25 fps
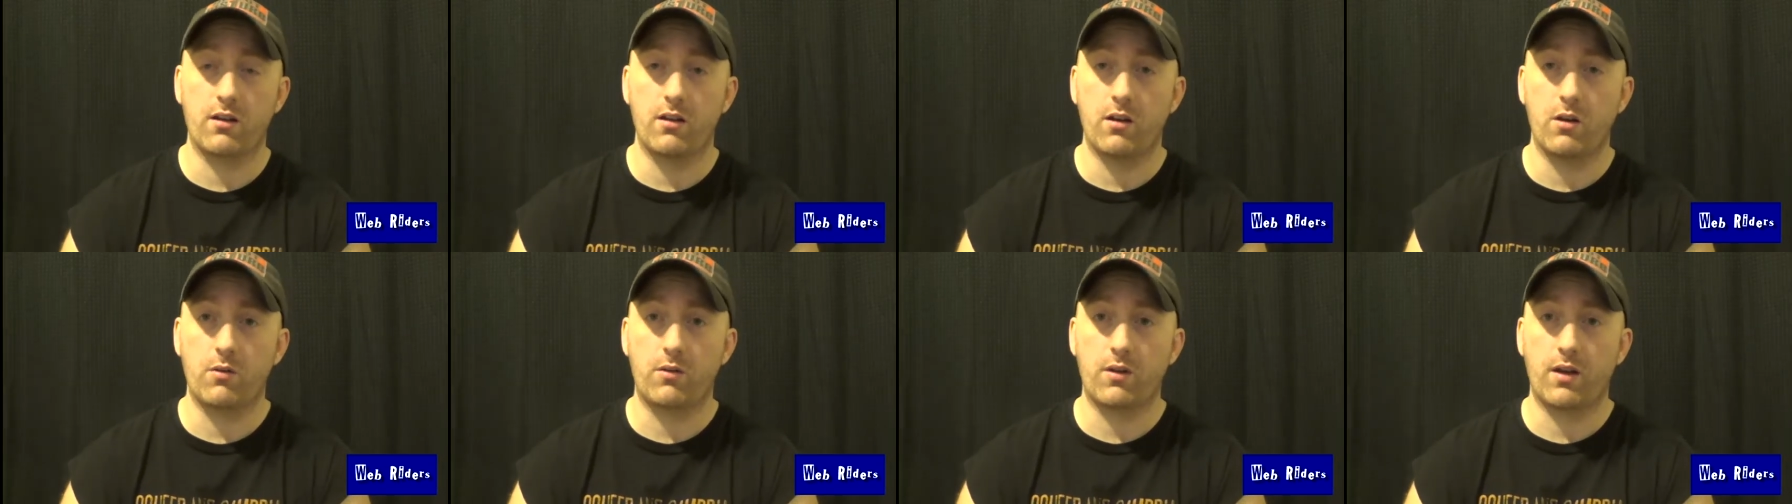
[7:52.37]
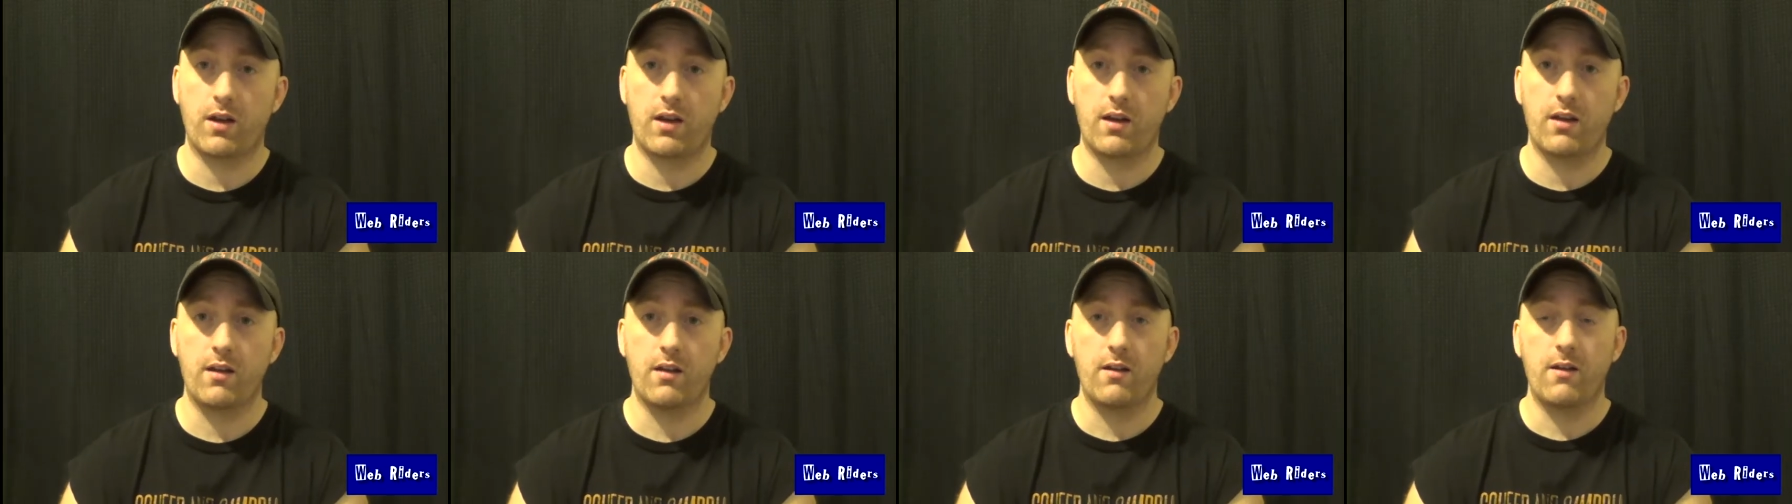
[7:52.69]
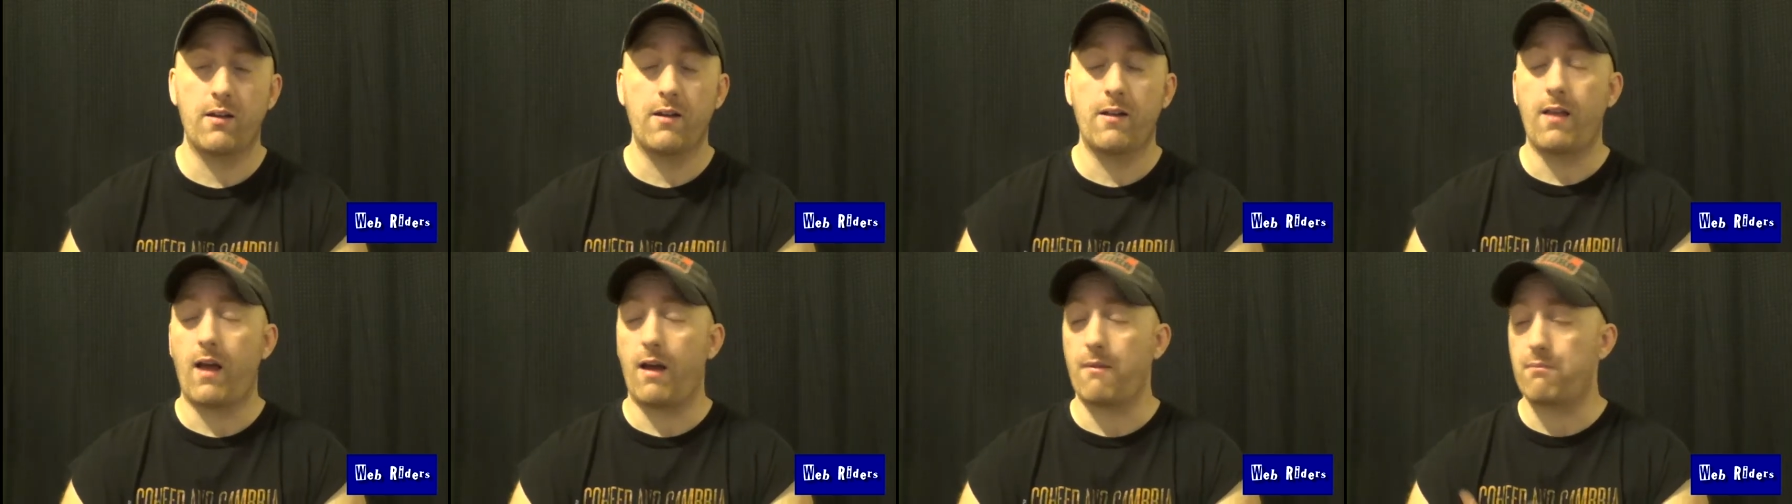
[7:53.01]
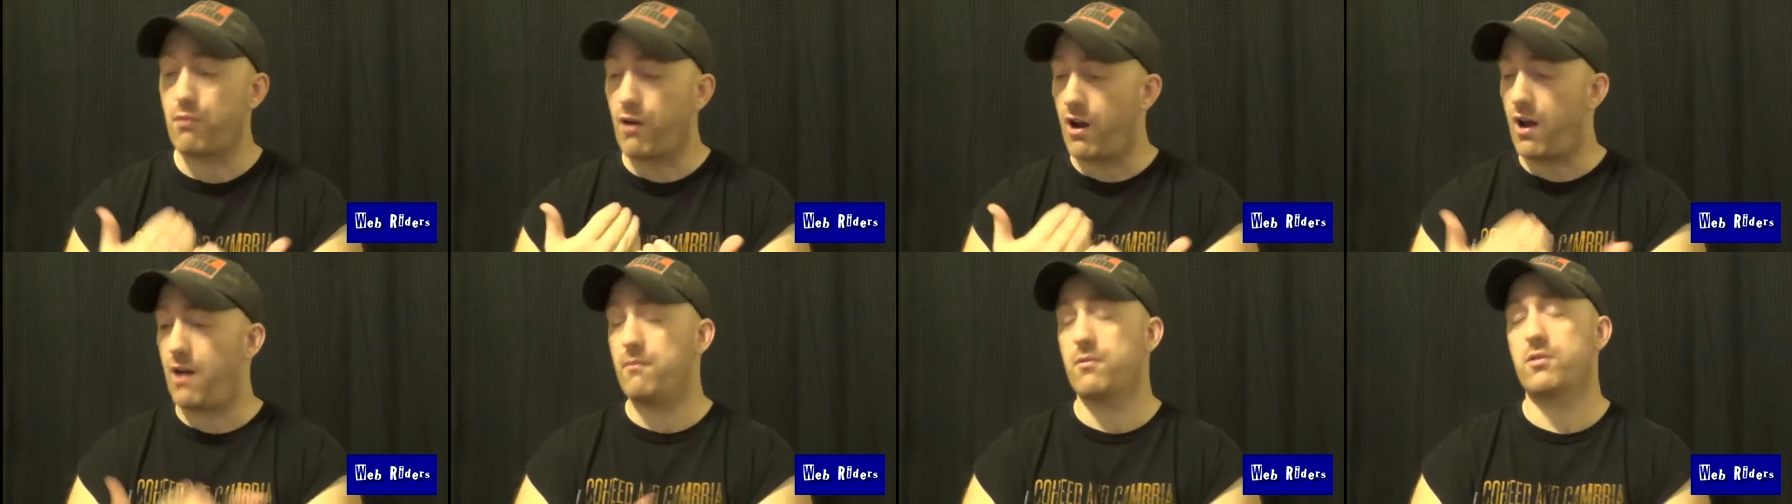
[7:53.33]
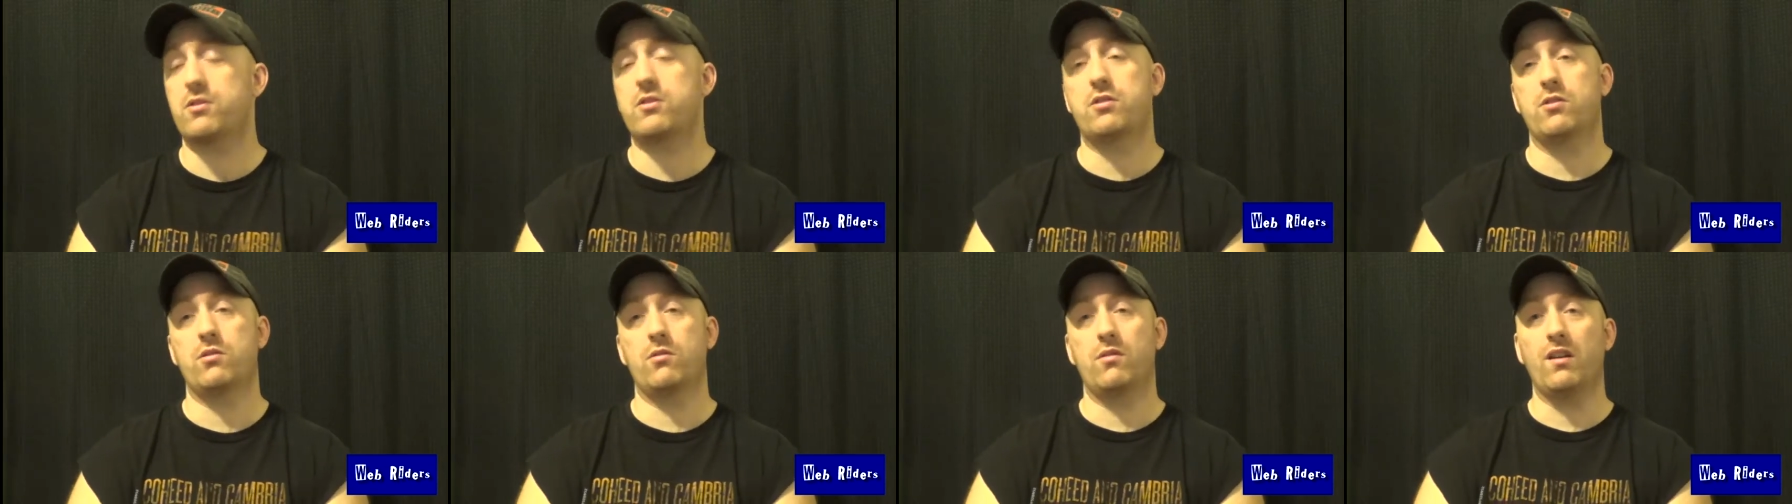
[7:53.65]
okay? I
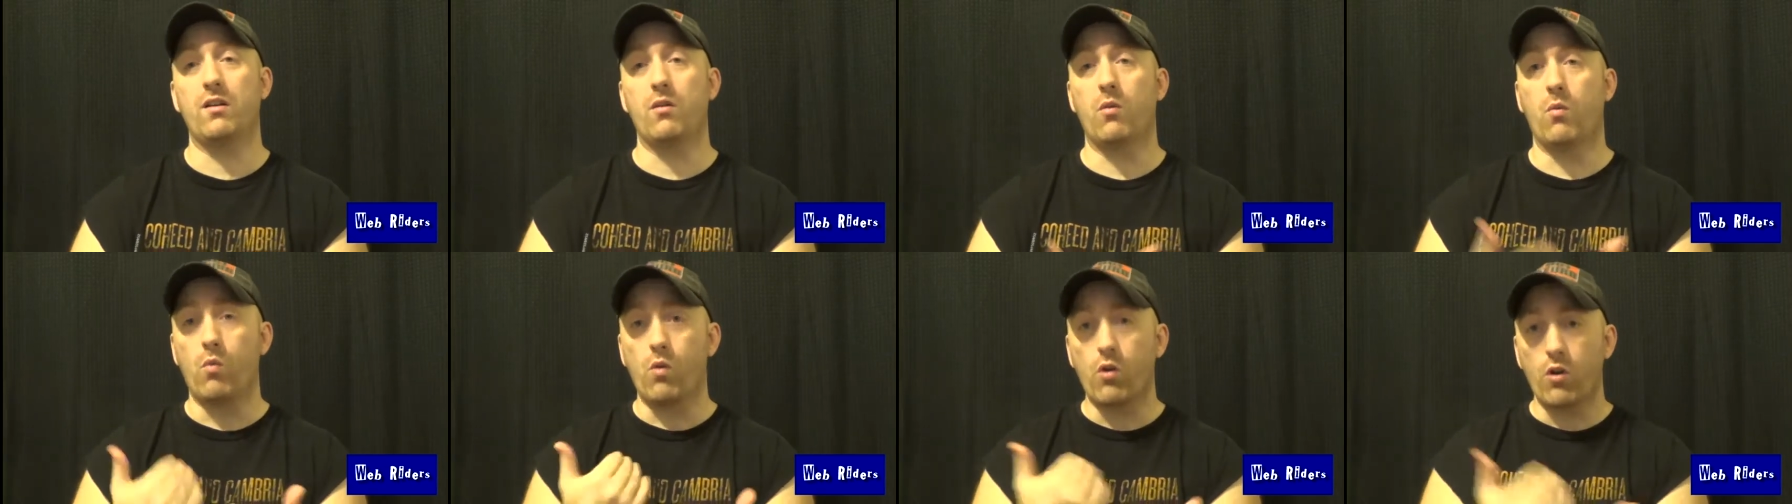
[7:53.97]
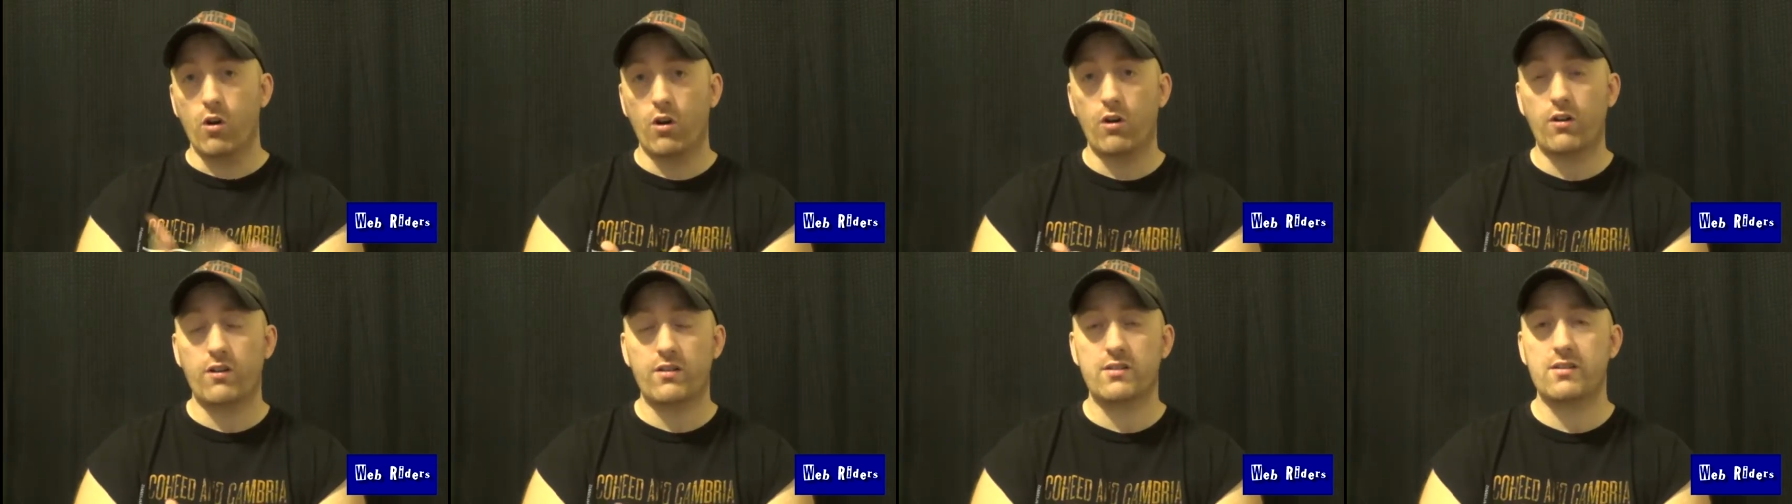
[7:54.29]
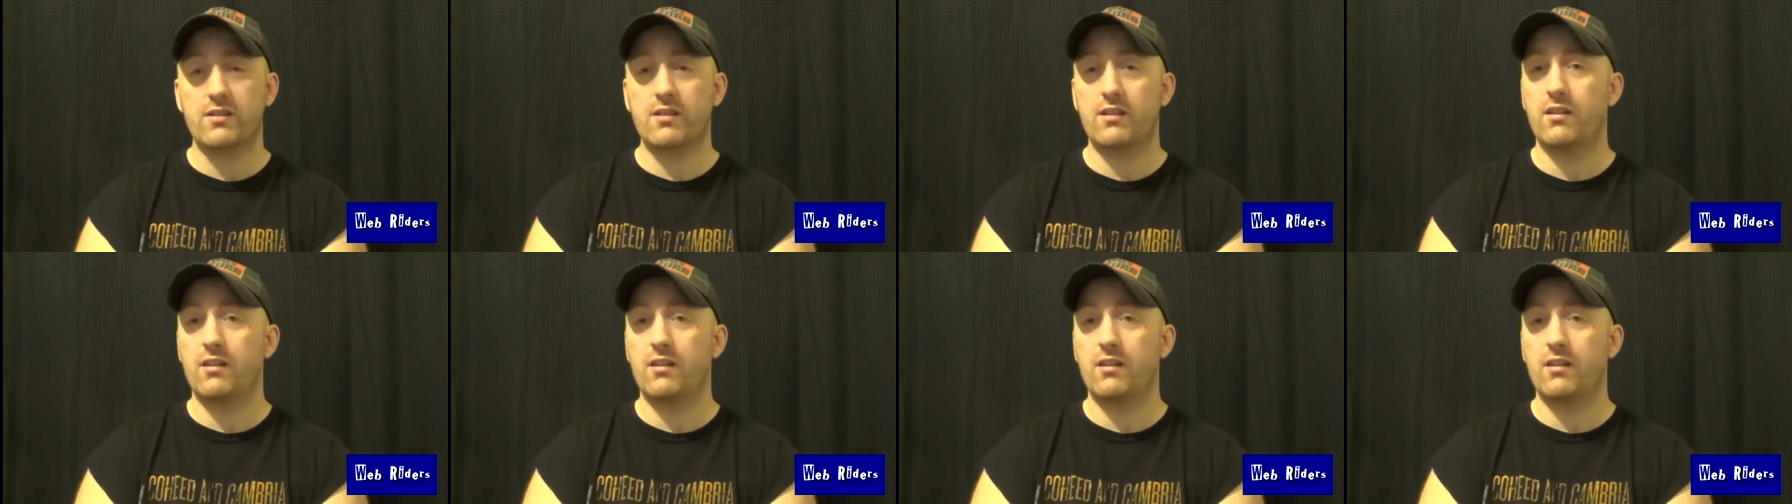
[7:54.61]
promise you, it works